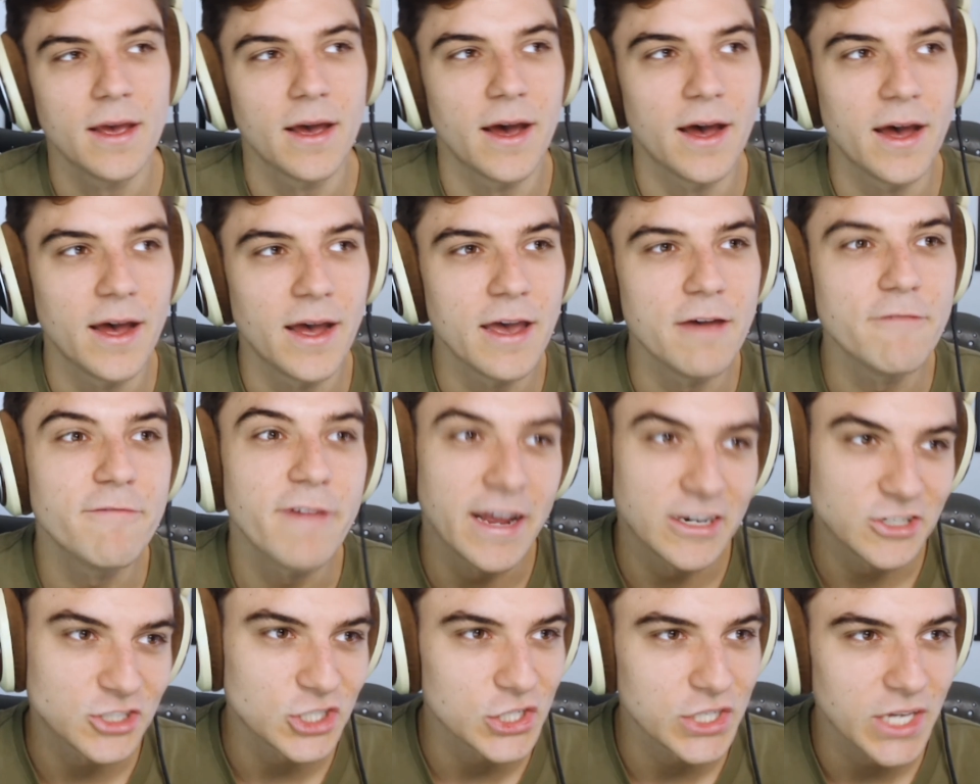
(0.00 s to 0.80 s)
Uh,
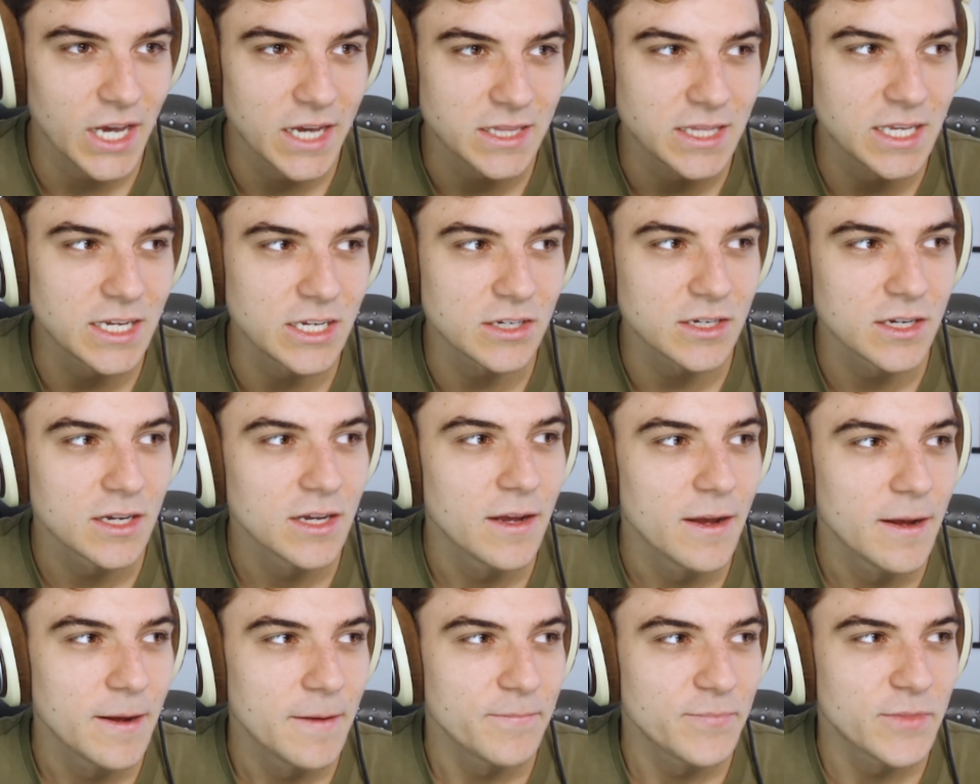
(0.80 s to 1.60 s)
eventually, I think
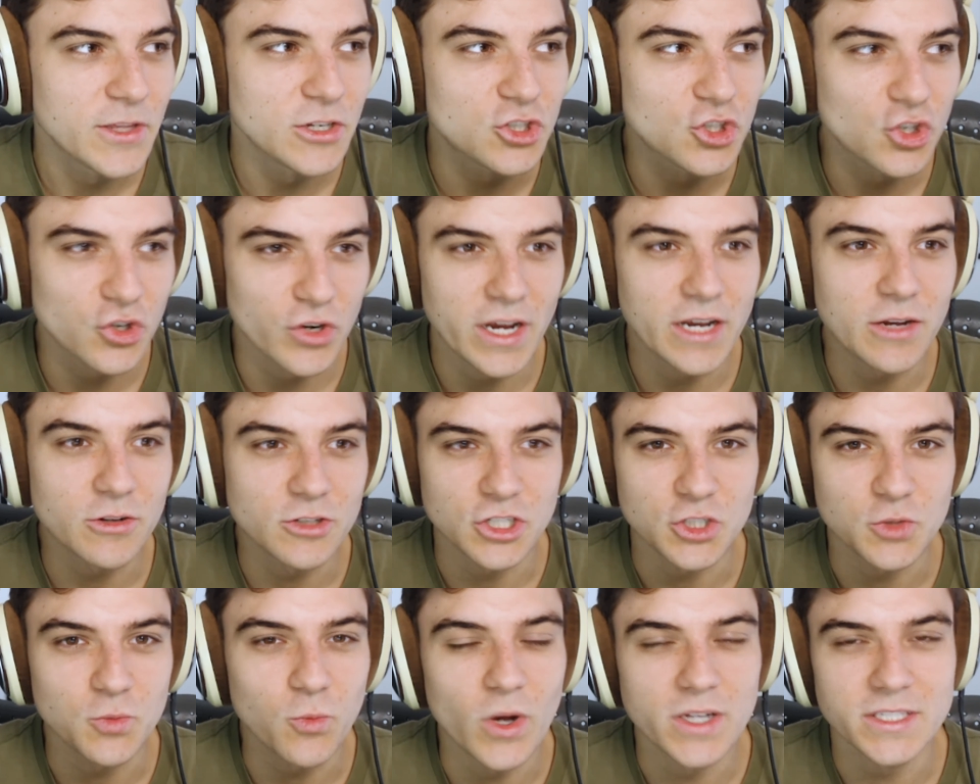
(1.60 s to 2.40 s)
the
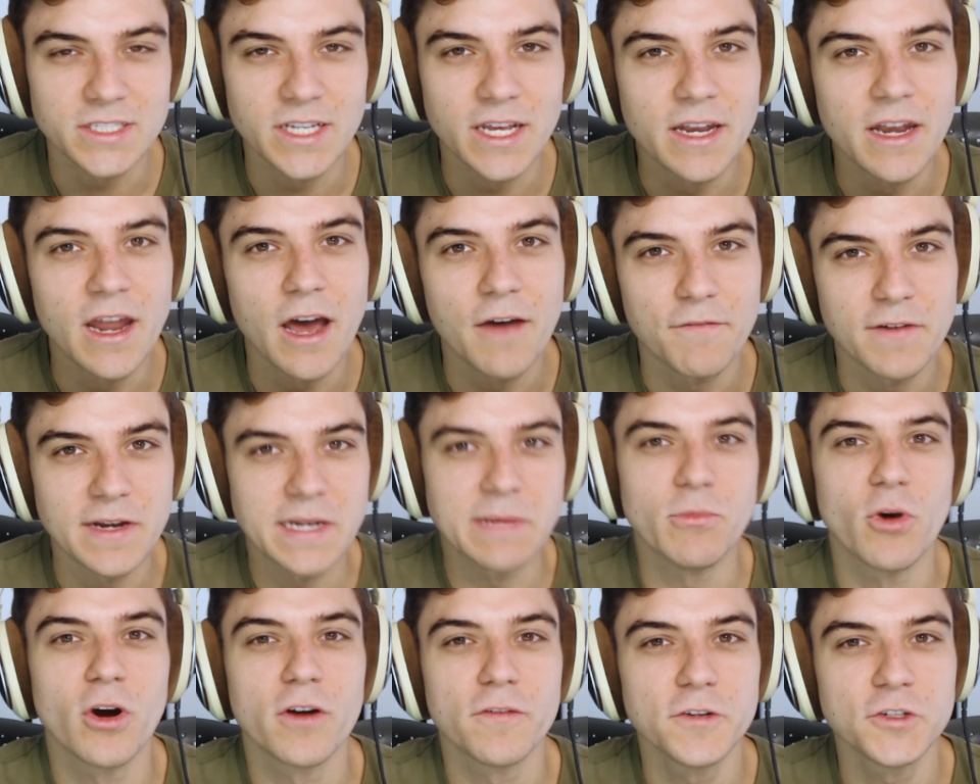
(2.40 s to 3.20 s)
trick just wasn't enough
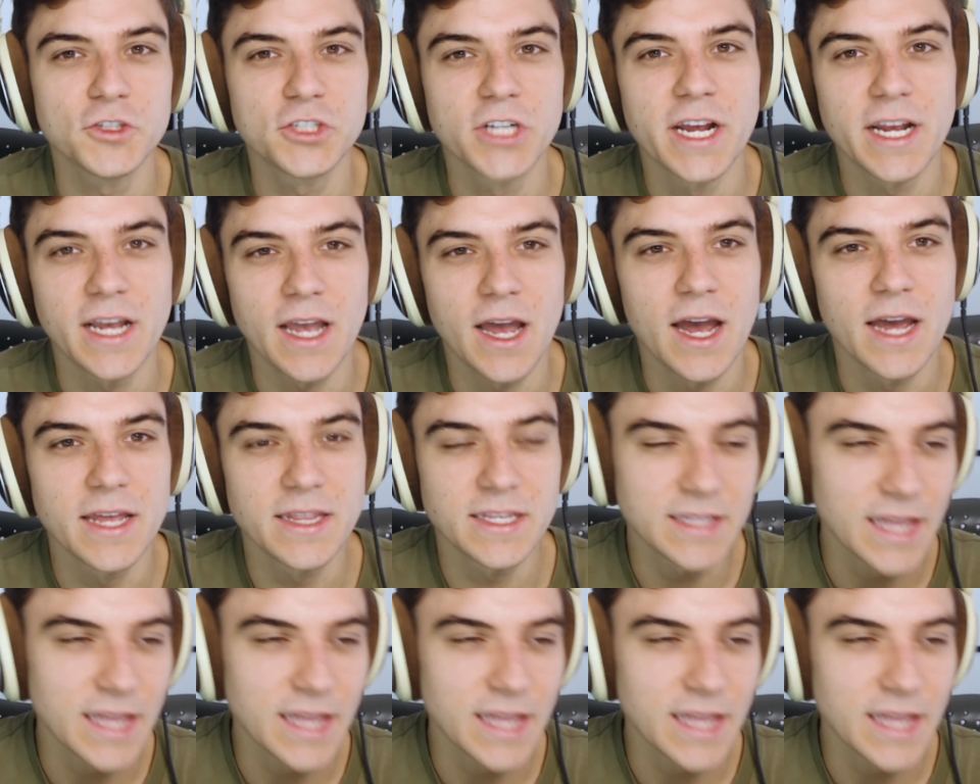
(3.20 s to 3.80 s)
anymore for Shanghai.